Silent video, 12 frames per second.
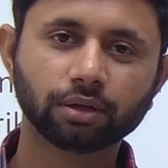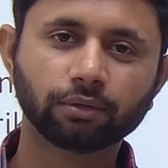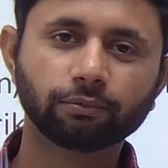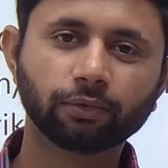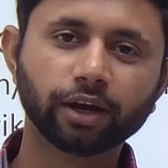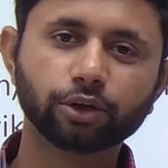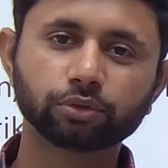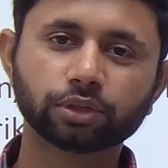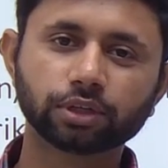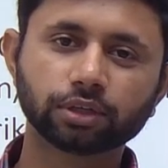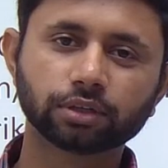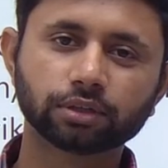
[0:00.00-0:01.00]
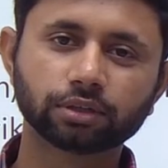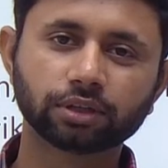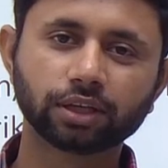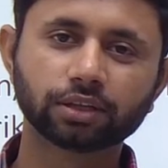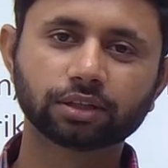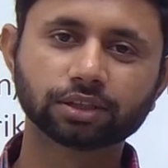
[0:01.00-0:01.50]
Why do they
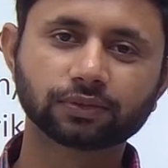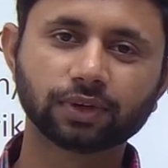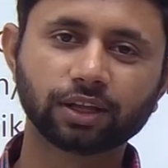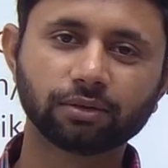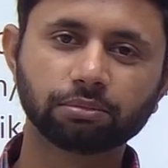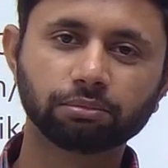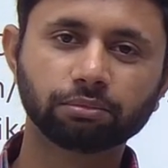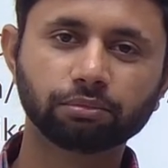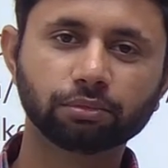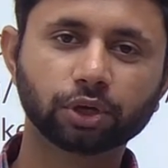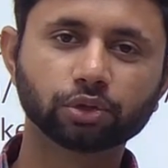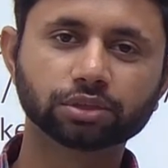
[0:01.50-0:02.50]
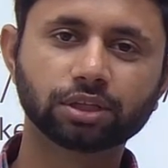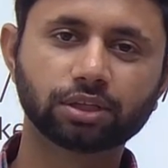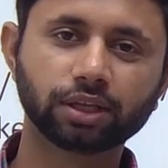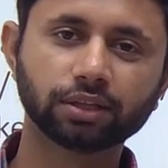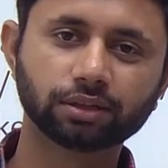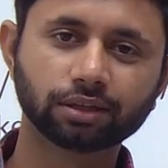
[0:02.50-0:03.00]
think this will help? Because they
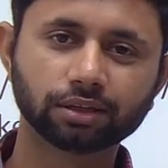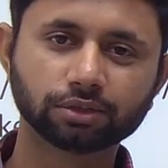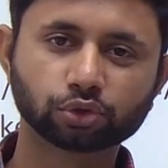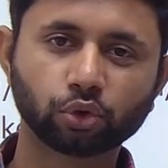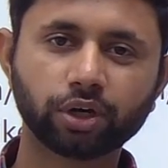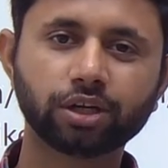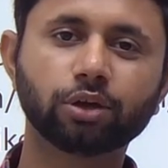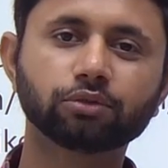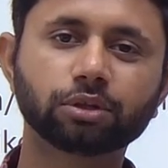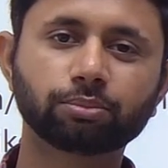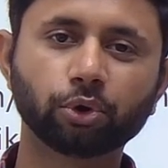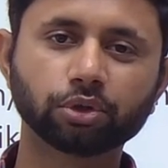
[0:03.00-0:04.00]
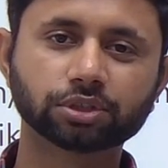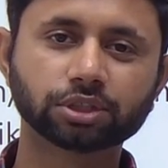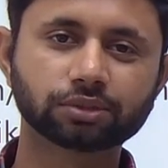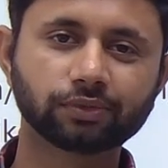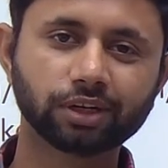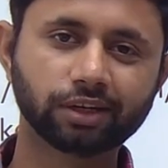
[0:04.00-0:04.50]
think slowing down the process
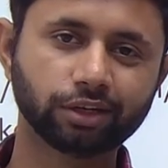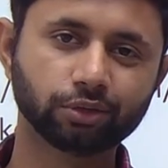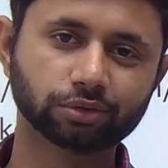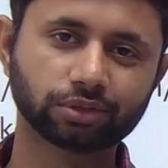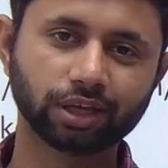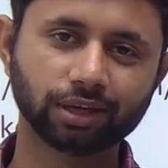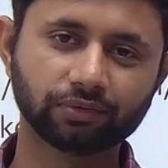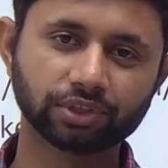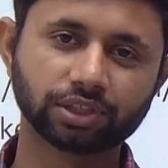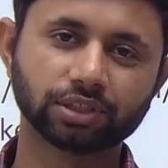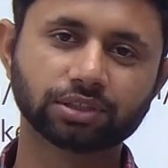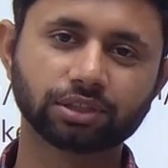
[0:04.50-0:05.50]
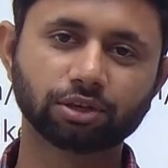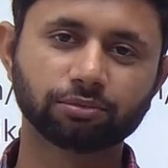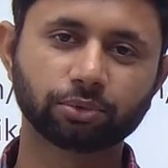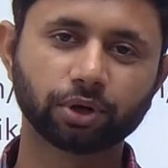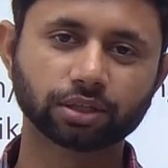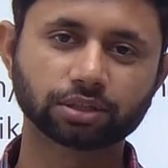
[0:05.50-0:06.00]
will reduce the efficiency of
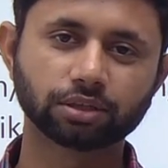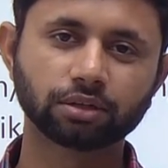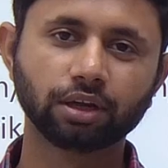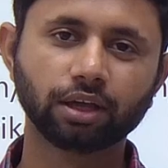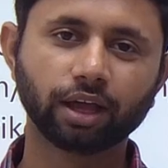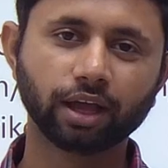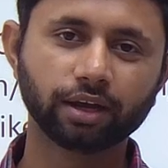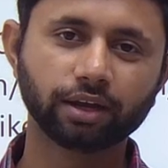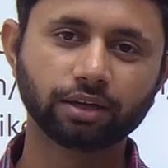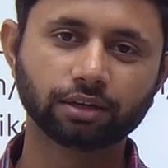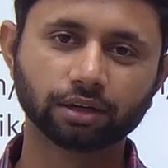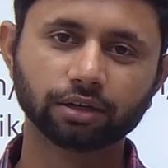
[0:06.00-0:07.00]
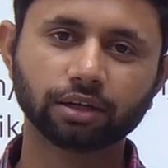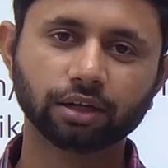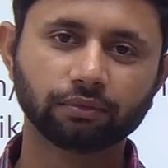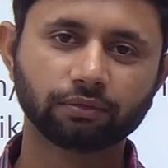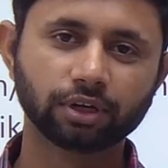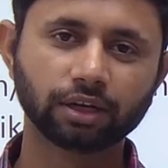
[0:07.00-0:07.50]
production, and in turn
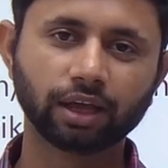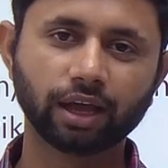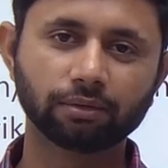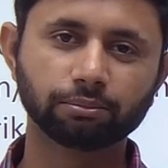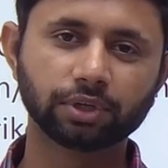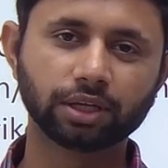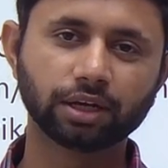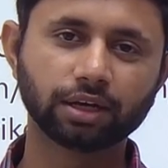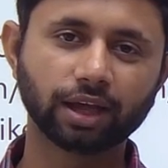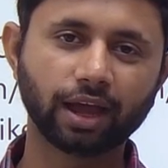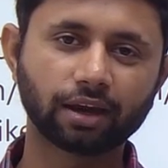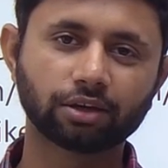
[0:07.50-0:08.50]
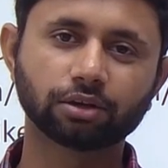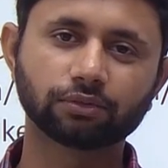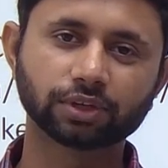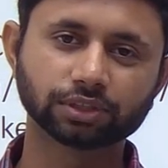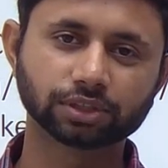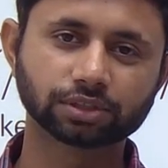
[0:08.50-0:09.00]
will be an act of
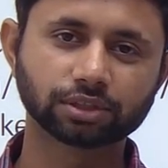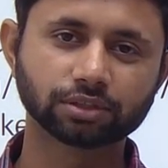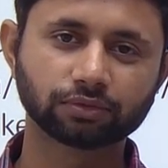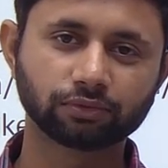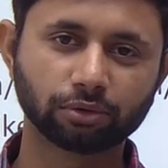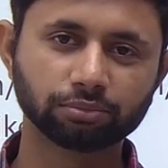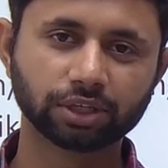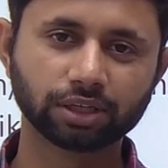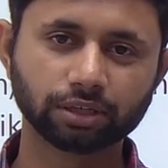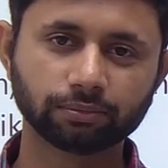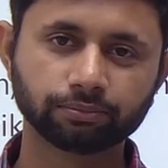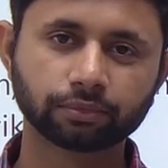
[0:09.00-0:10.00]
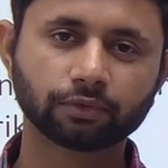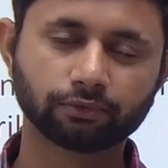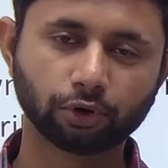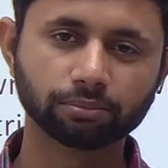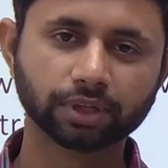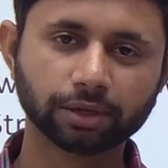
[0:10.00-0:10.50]
resistance from
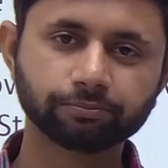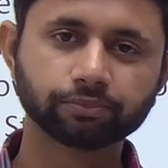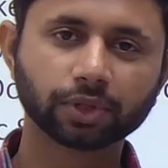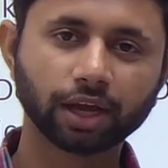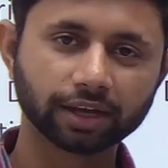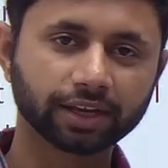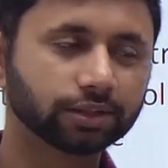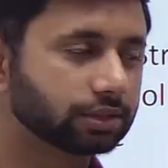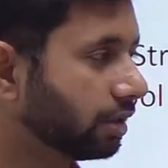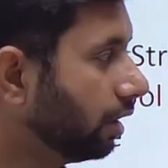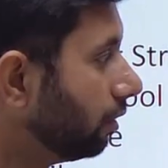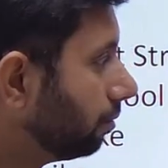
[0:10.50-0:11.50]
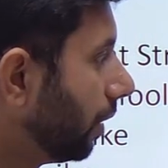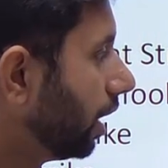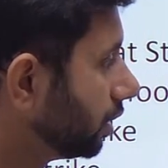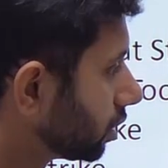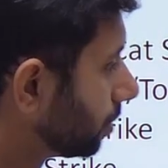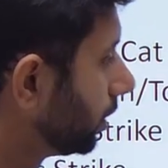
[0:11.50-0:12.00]
them against the
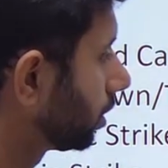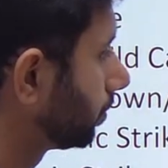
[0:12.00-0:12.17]
management.